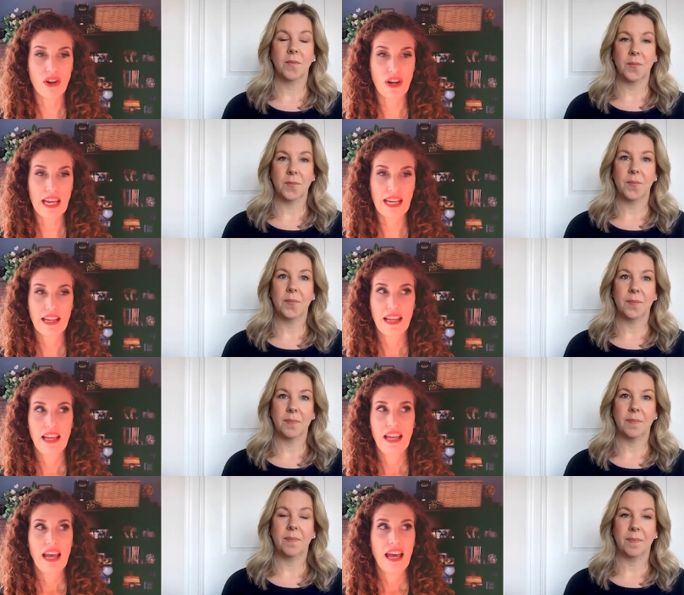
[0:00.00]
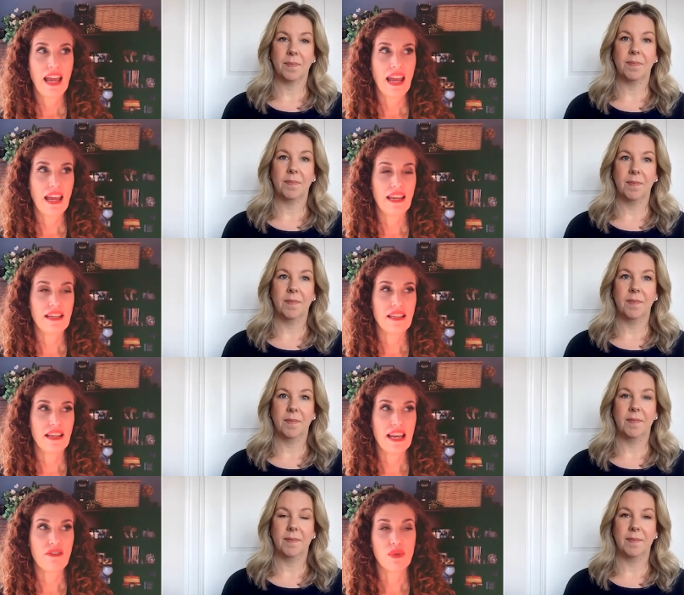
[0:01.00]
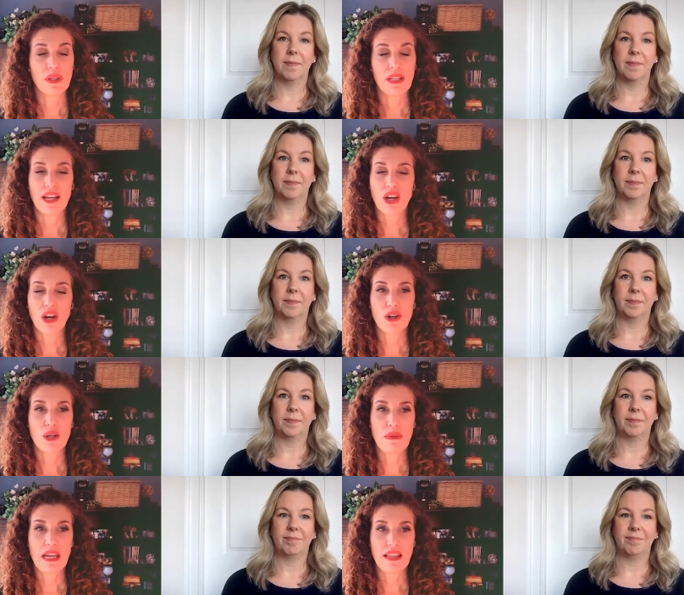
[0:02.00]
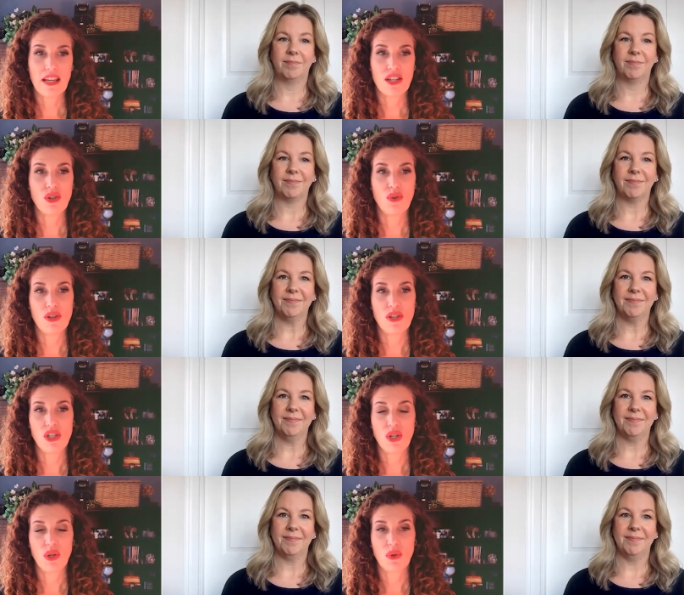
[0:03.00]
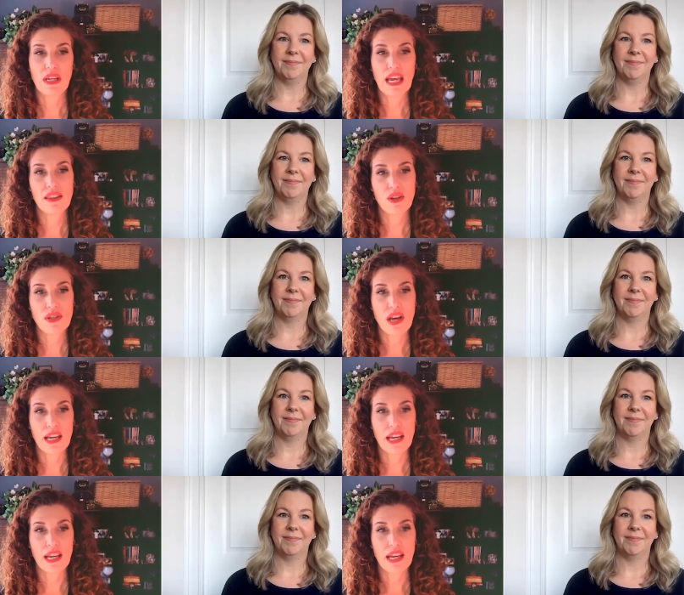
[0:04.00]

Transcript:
Speaker 1: of attorney, and it never really occurred to me that as soon as you get those